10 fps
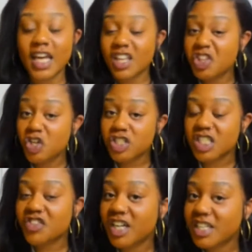It looks
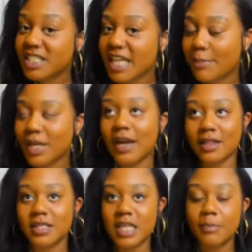the, I mean, not
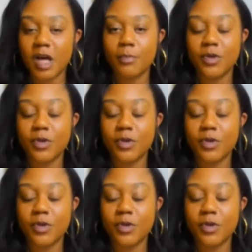the same company,